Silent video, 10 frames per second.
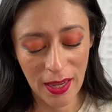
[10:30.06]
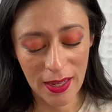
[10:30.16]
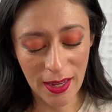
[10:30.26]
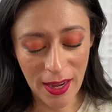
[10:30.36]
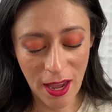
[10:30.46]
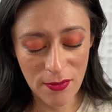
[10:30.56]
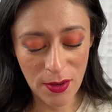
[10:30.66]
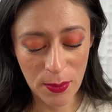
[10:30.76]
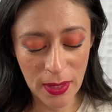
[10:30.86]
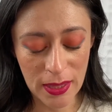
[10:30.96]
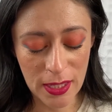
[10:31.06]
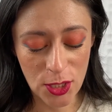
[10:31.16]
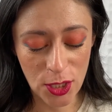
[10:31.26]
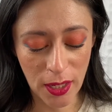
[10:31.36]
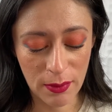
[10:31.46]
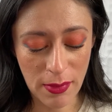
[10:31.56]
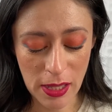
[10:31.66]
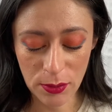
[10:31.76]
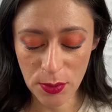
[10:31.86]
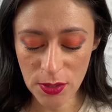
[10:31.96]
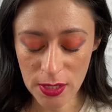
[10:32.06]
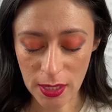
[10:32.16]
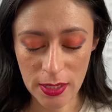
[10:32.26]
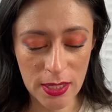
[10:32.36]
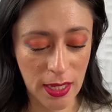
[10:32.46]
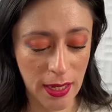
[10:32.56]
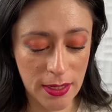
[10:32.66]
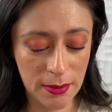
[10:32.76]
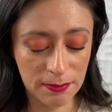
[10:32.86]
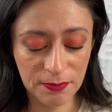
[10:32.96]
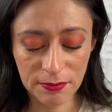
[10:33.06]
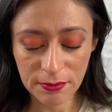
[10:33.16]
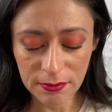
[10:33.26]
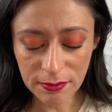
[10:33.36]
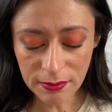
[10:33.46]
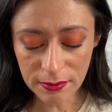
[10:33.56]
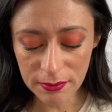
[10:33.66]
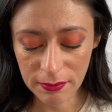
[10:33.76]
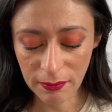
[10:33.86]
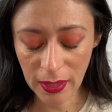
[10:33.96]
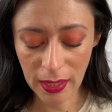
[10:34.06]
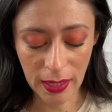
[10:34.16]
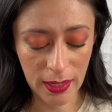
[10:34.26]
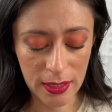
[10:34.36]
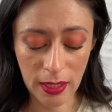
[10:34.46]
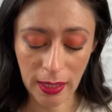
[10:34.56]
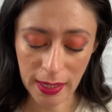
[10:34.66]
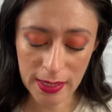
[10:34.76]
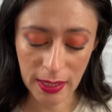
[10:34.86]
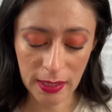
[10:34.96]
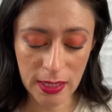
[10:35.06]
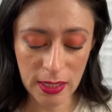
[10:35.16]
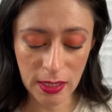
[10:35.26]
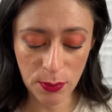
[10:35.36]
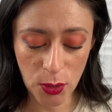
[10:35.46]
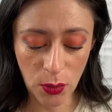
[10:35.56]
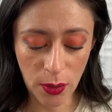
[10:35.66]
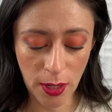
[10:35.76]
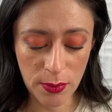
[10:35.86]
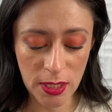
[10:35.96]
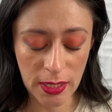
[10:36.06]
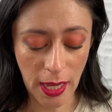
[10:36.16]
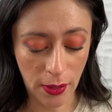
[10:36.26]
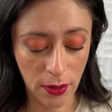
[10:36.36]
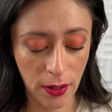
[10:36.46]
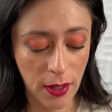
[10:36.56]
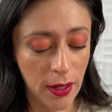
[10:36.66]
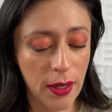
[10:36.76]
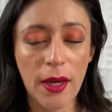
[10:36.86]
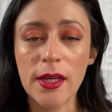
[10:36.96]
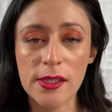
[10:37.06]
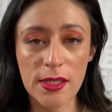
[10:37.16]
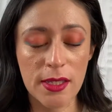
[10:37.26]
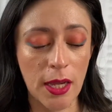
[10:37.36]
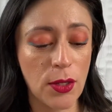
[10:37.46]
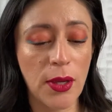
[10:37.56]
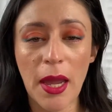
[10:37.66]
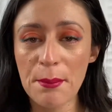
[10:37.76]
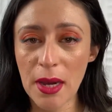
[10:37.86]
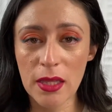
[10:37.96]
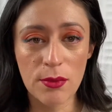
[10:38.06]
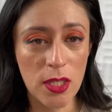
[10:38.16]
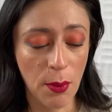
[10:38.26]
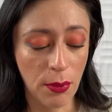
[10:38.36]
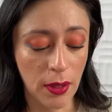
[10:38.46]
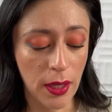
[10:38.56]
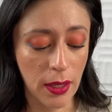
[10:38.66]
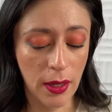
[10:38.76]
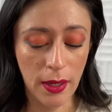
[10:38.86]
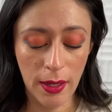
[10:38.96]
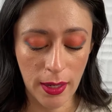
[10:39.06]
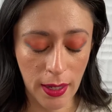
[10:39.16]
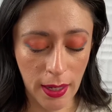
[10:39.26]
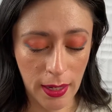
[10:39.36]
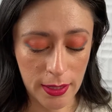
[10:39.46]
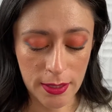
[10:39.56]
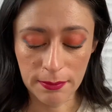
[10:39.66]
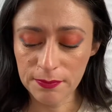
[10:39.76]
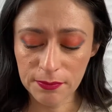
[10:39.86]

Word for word: And I have um in the shade Malibu Sunset. And like I said, this lip duo comes together as a set. You can't buy them separately. And